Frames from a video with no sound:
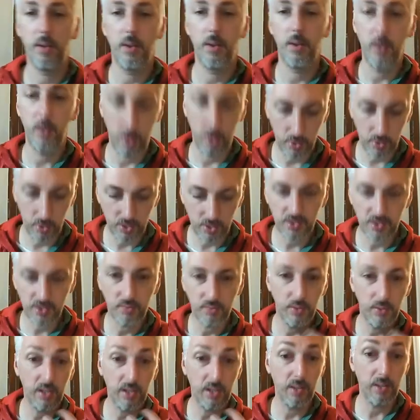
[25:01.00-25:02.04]
You're just
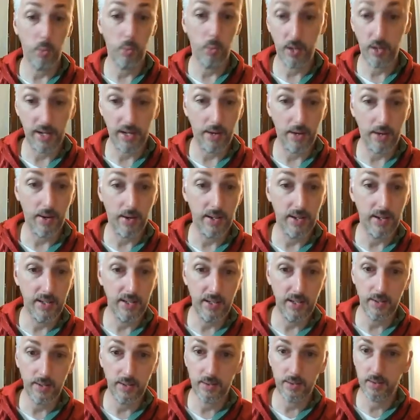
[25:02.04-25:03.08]
really working out
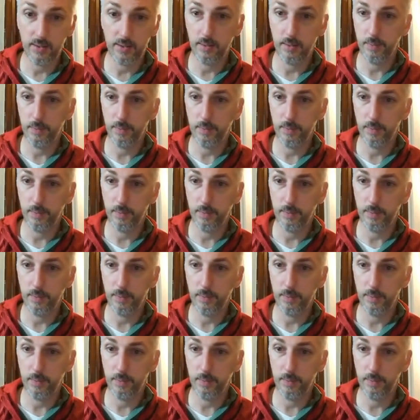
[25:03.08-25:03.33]
ideas.